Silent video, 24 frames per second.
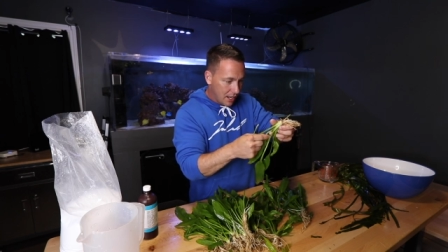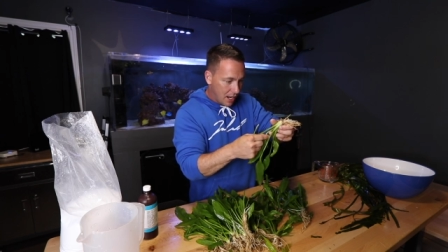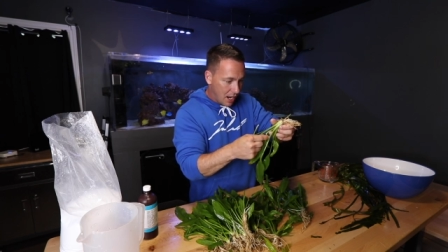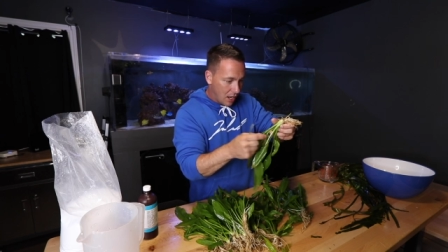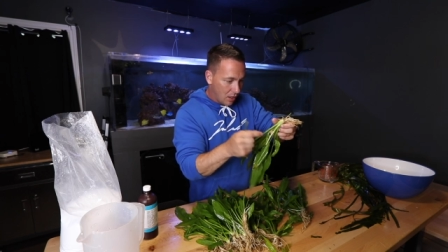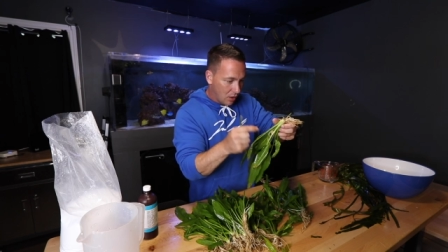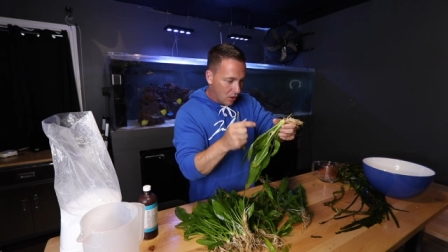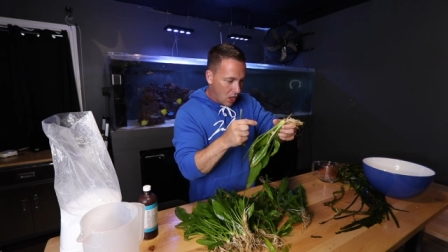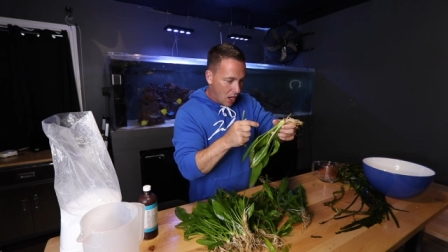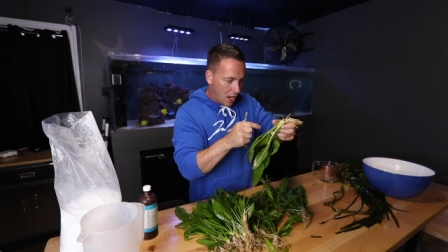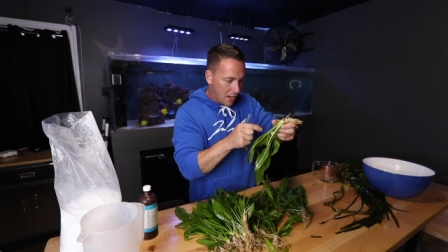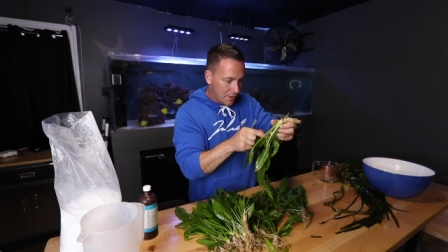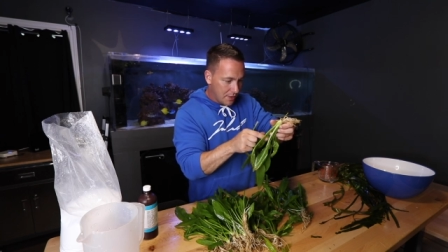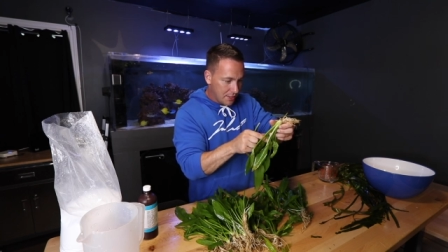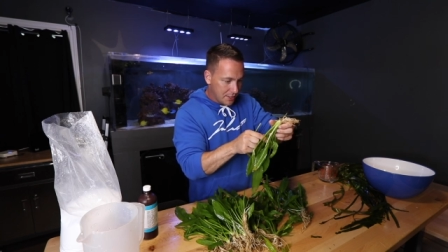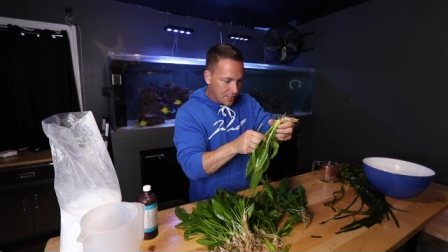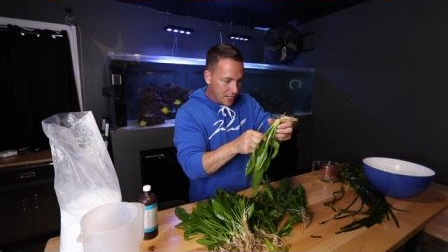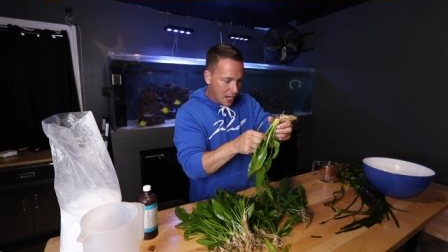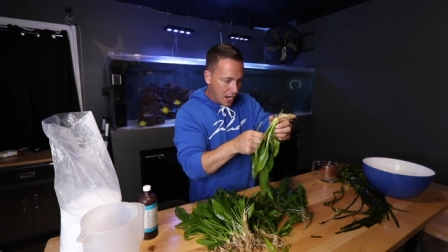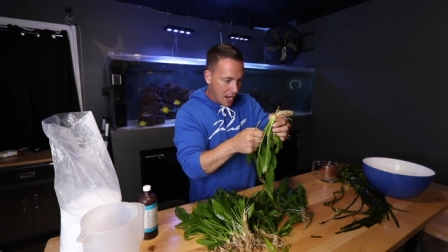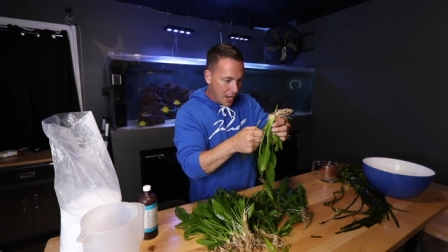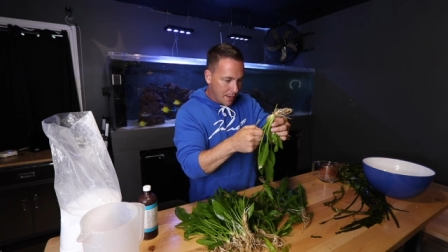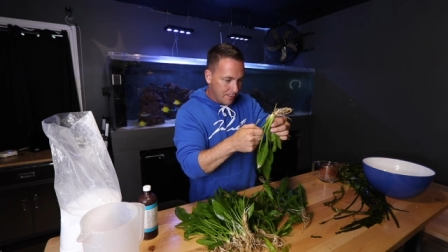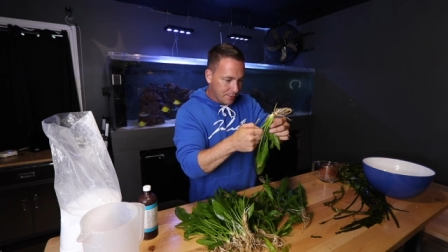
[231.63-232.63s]
a lot of the
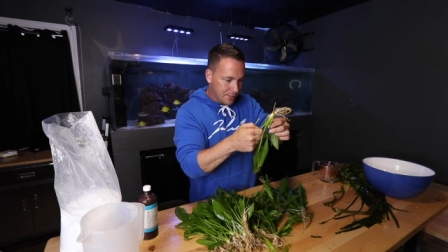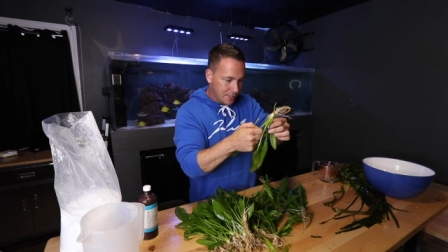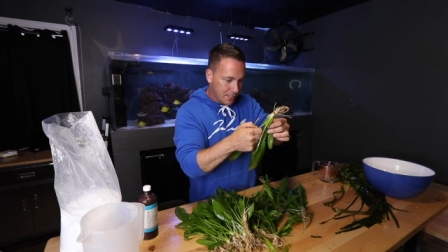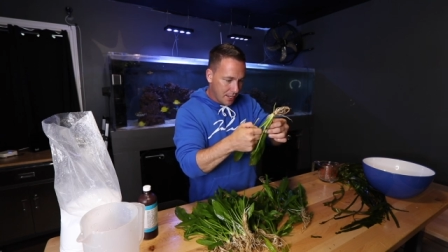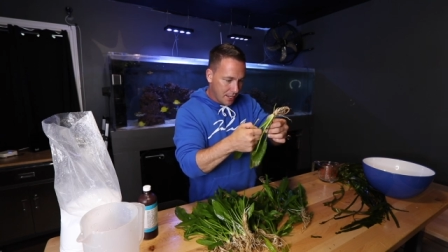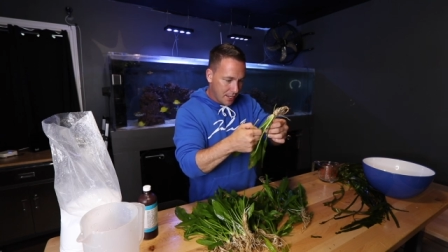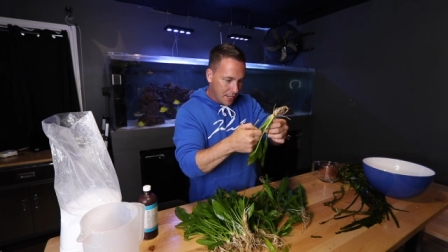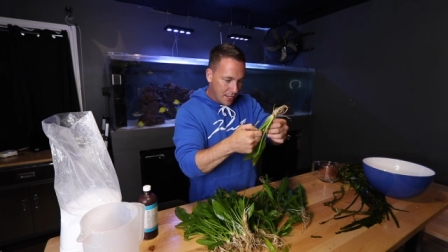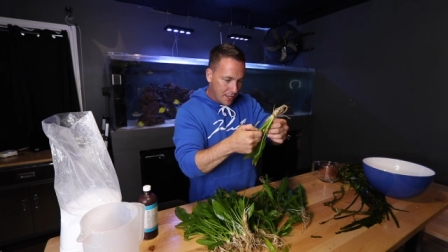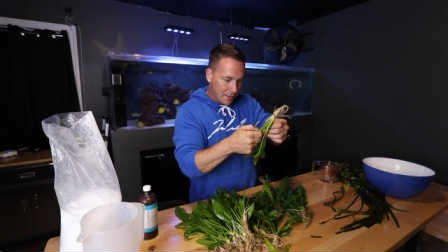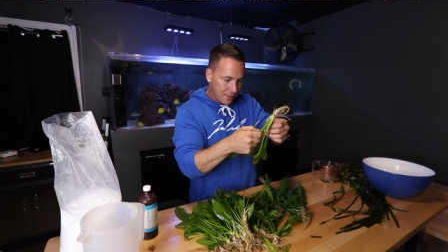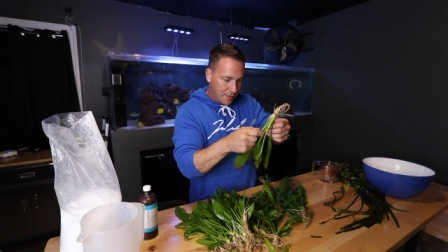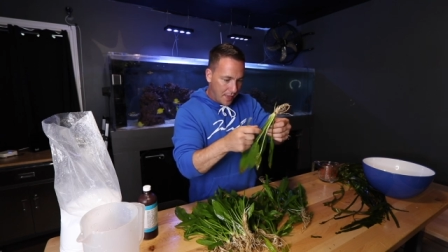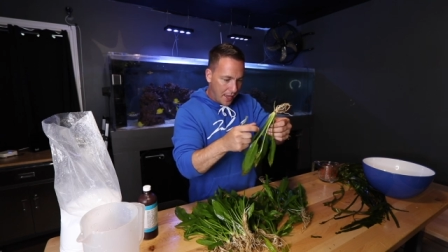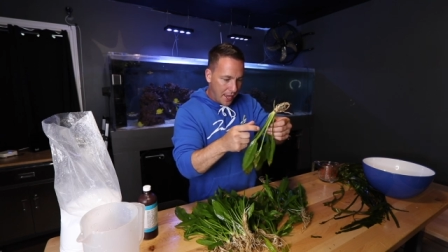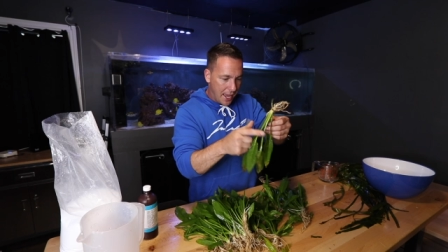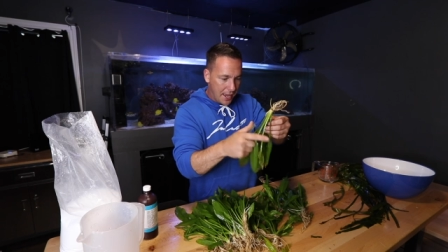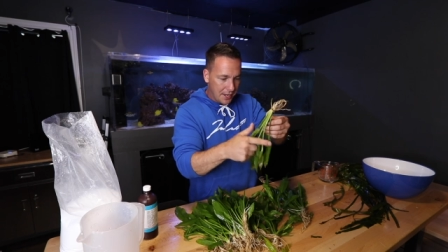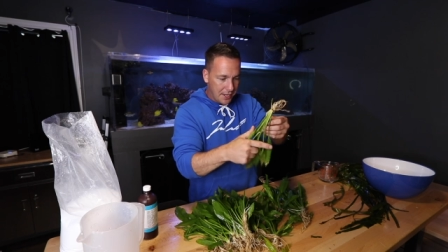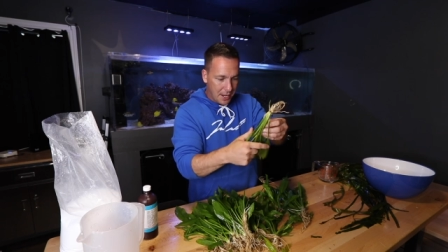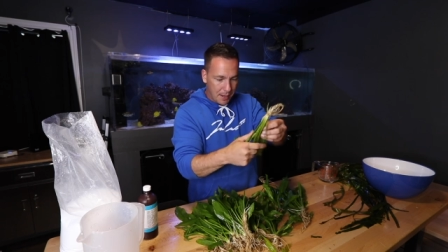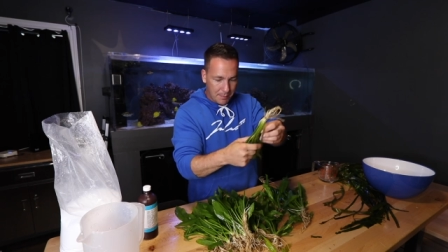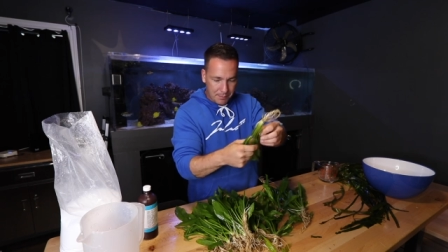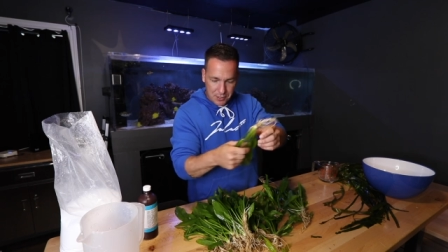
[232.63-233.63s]
times they
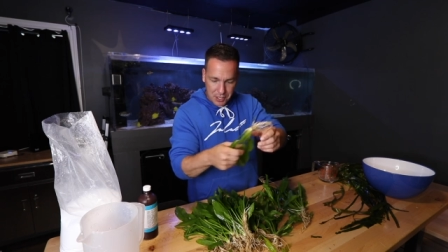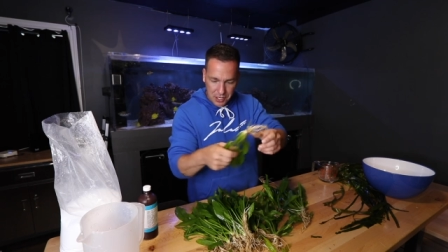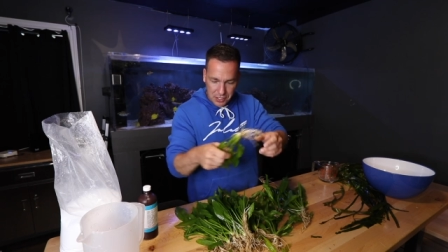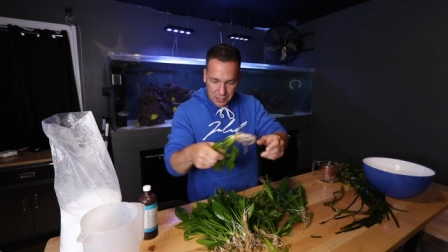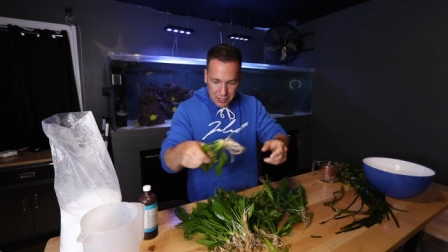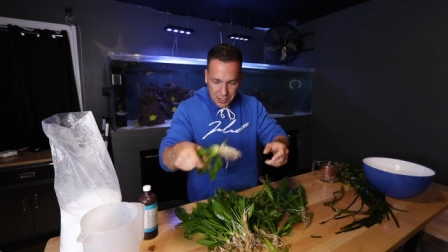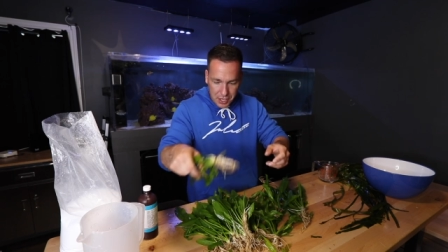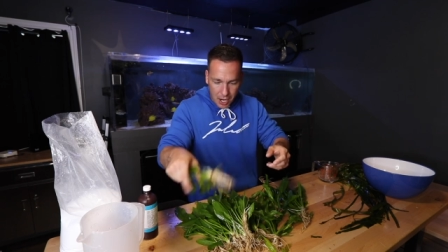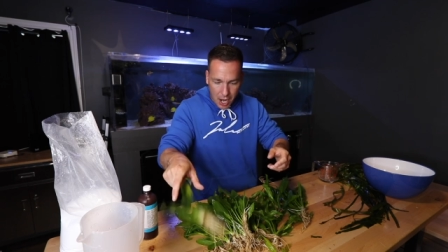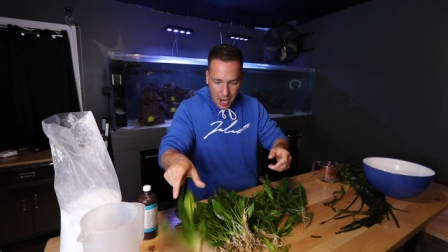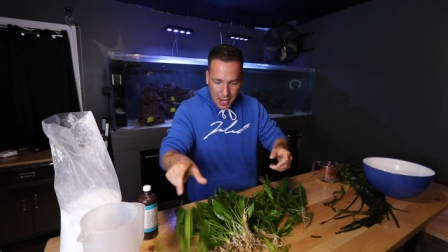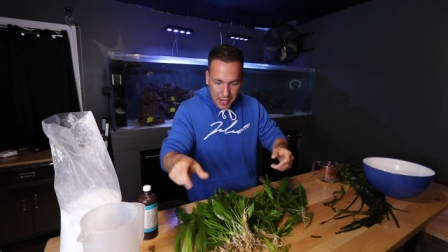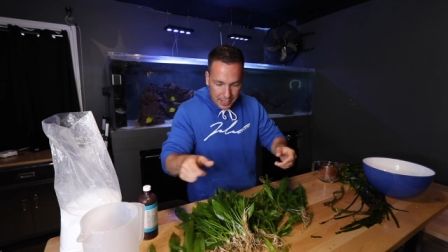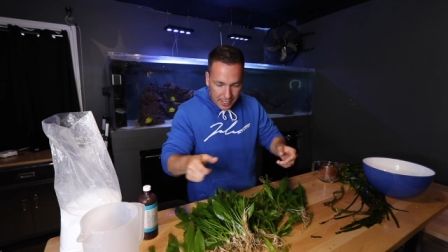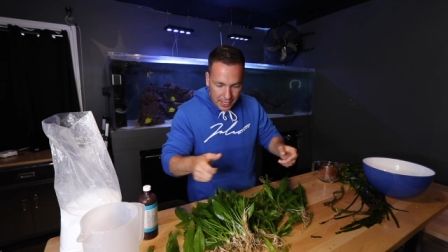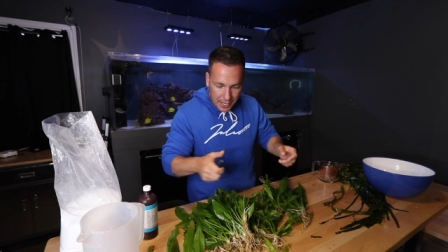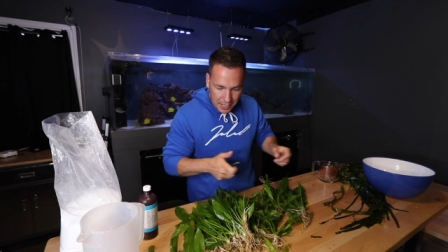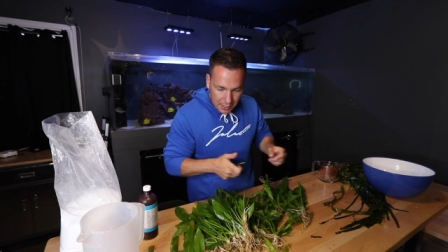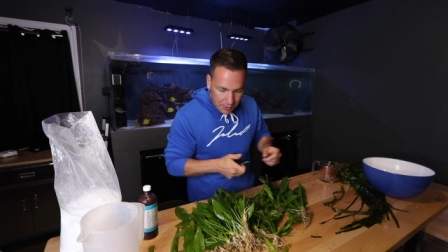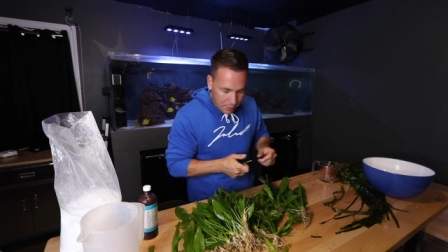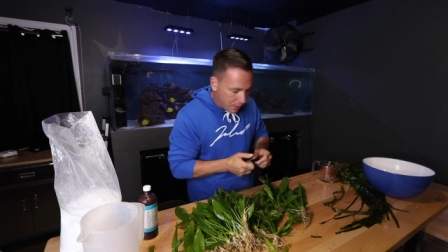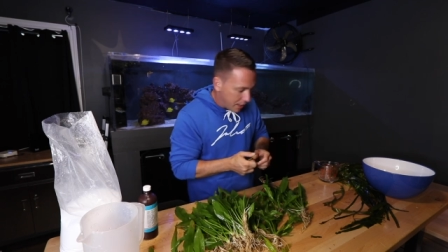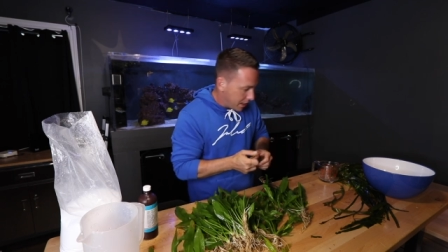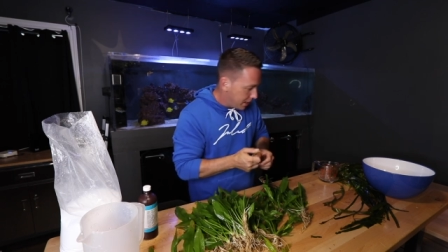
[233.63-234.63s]
end up just dying
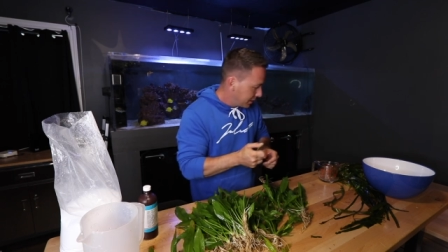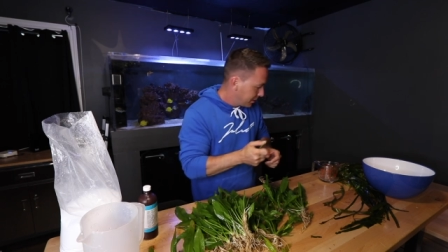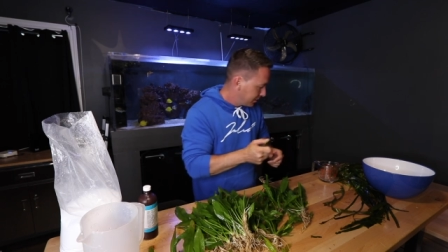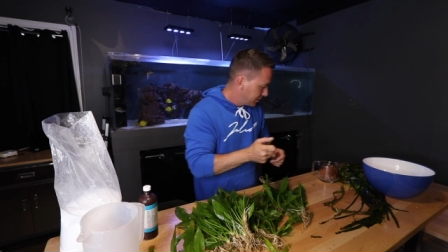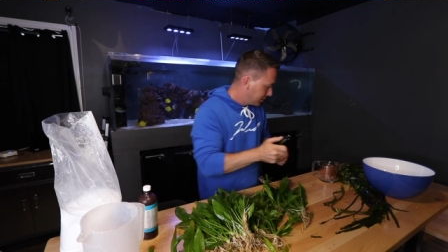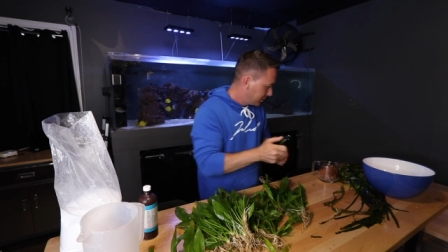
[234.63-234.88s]
anyway.